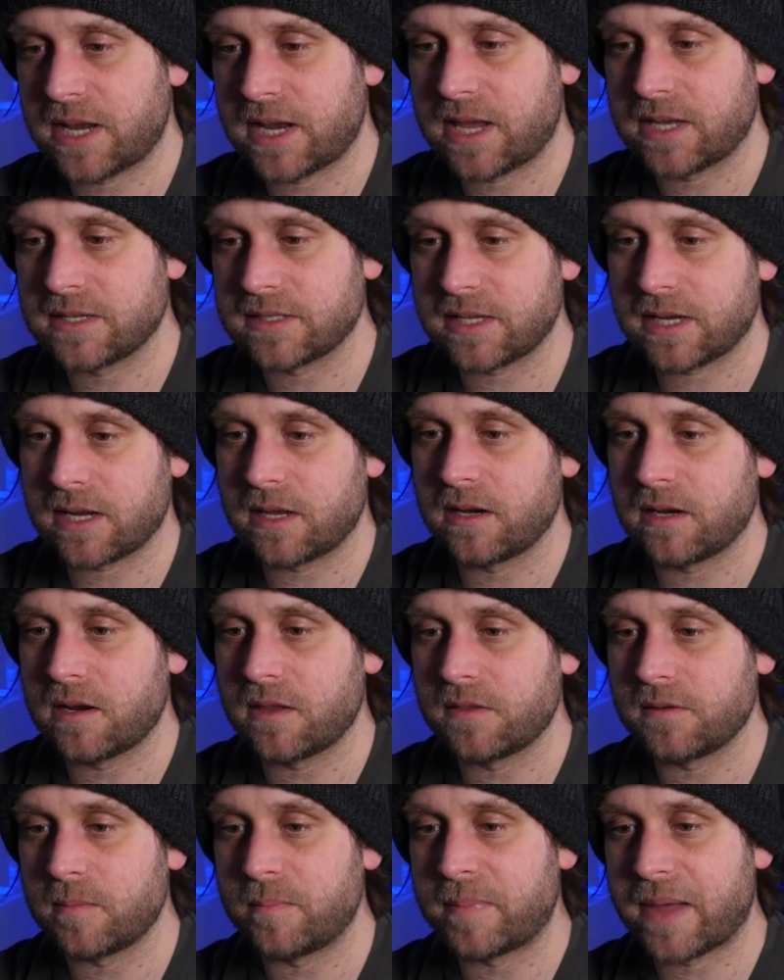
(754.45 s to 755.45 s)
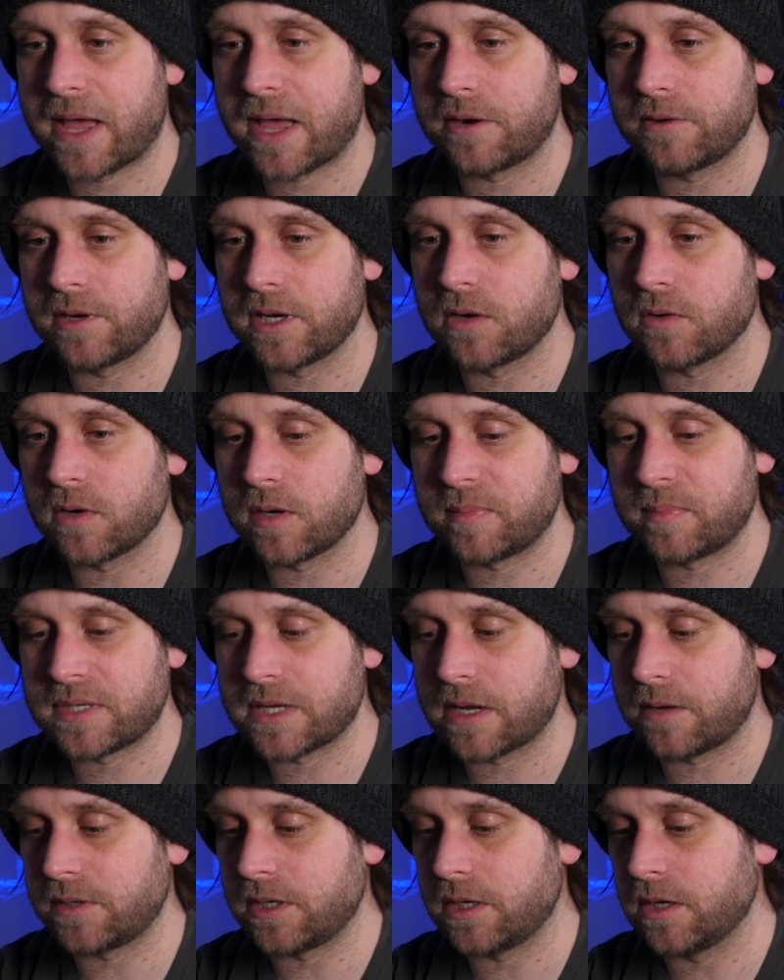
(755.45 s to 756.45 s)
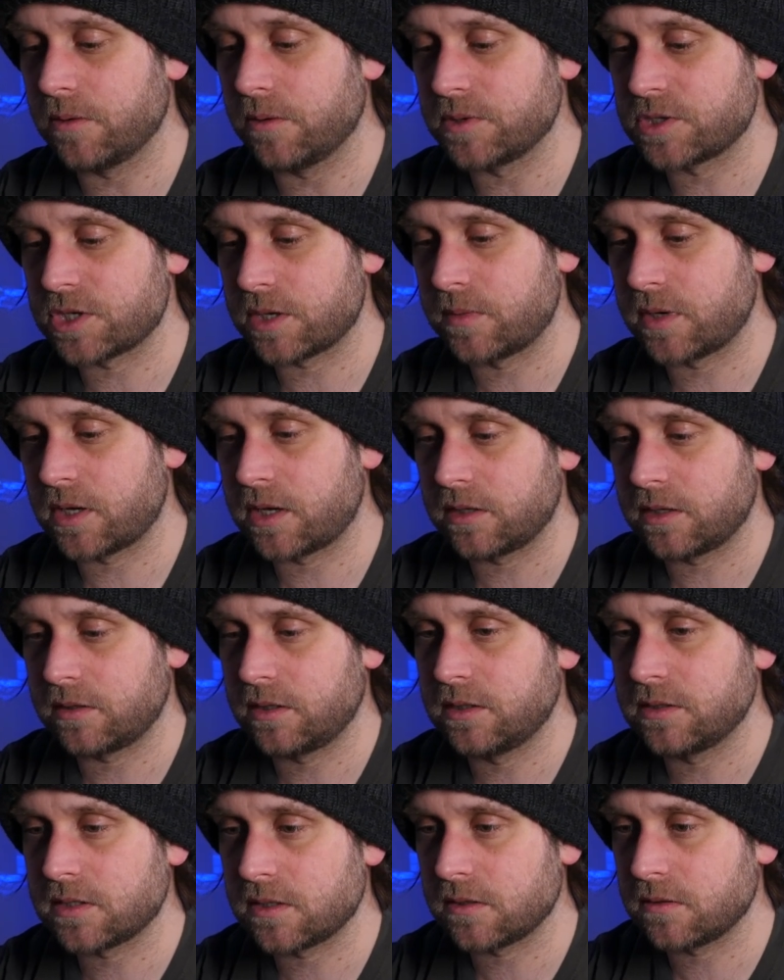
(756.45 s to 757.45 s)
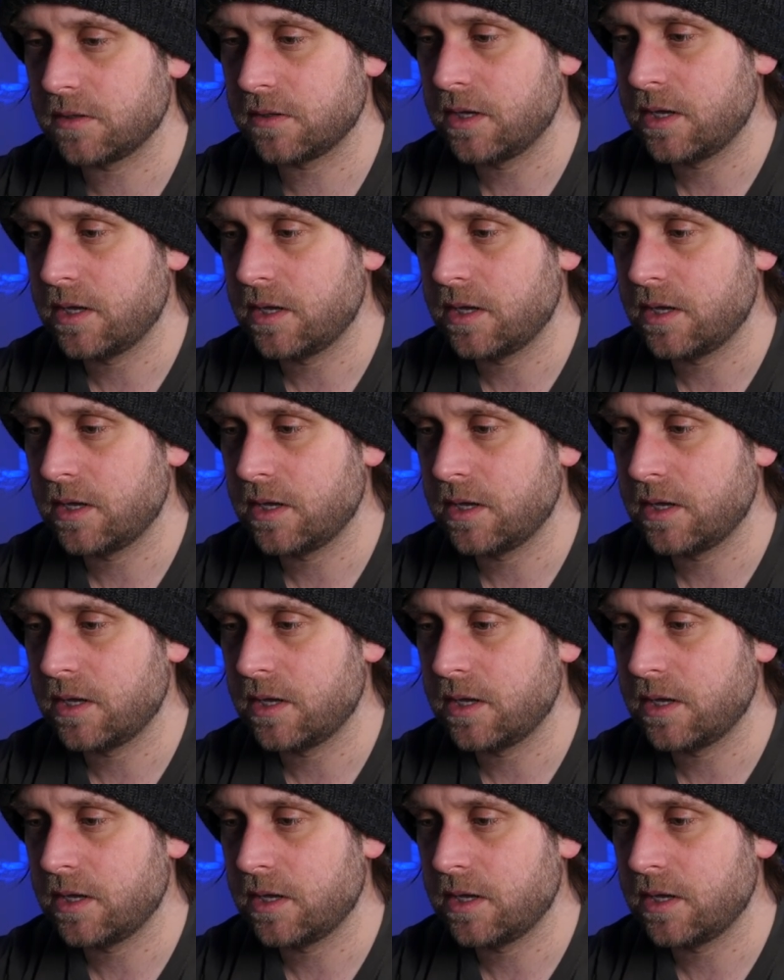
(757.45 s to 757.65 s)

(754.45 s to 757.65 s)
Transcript: has like another battery grip down here, which I'm not into.